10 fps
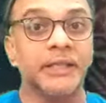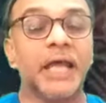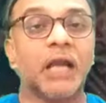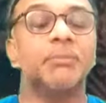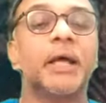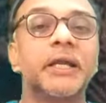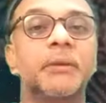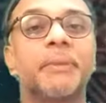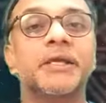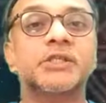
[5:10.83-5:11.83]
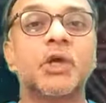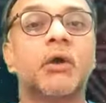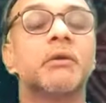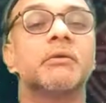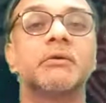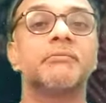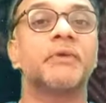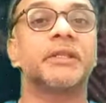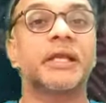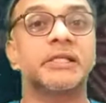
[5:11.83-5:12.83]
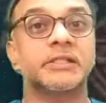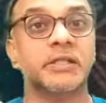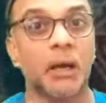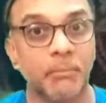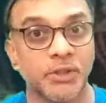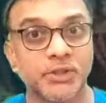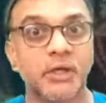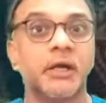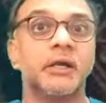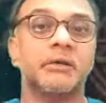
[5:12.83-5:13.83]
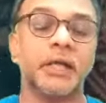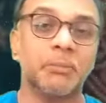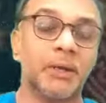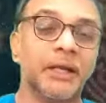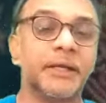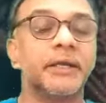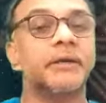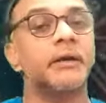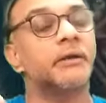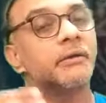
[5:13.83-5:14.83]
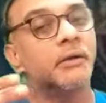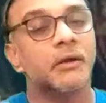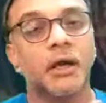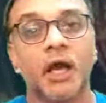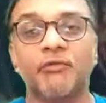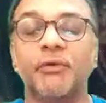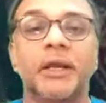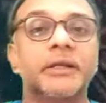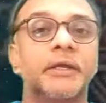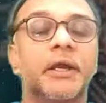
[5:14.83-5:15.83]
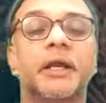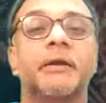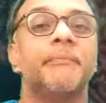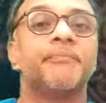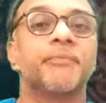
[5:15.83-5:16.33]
that planet, based on whether it's combusted, debilitated, afflicted,